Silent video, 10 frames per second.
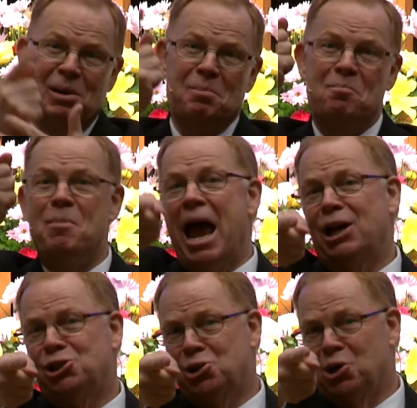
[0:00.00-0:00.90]

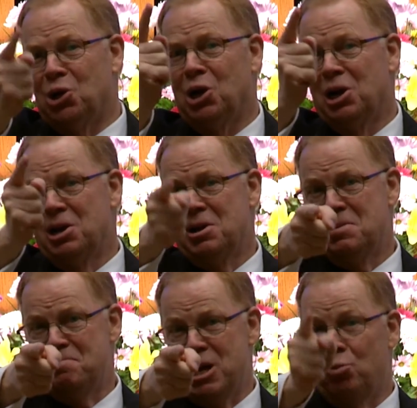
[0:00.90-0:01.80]
master
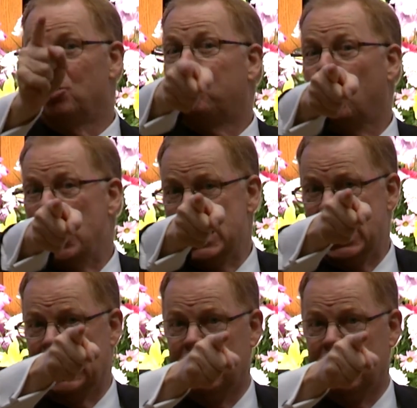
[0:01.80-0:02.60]
me. We're praying